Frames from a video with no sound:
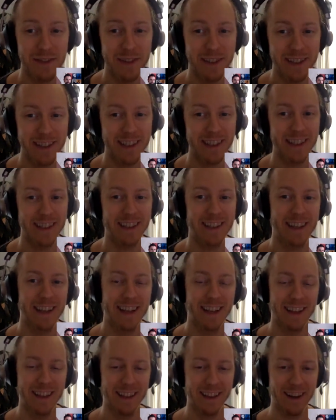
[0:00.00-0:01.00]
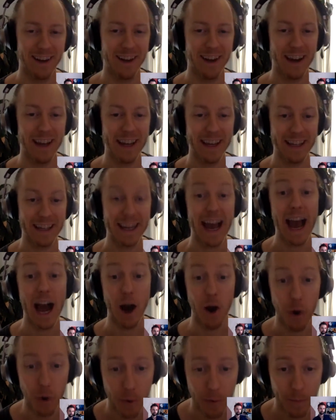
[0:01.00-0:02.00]
Indian there a
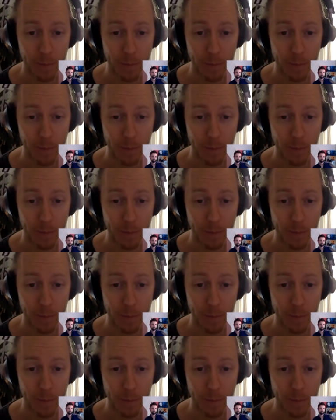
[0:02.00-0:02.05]
cow.